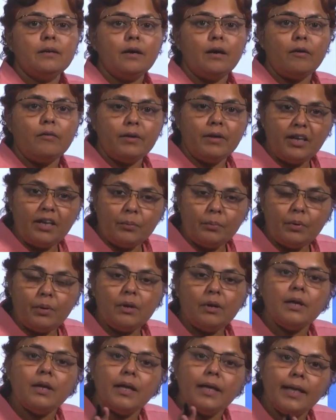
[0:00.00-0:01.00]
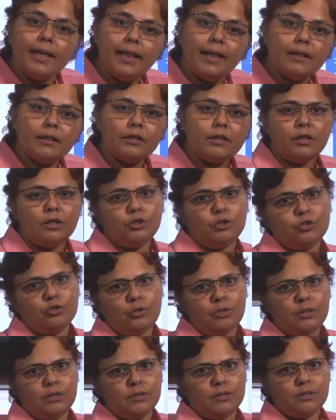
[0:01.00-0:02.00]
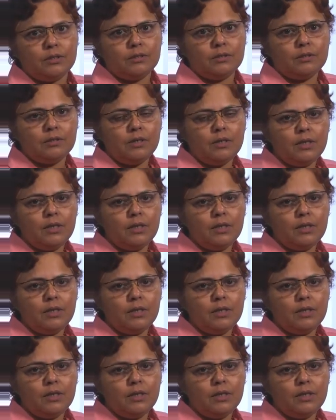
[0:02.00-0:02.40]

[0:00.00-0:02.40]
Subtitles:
available health insurance,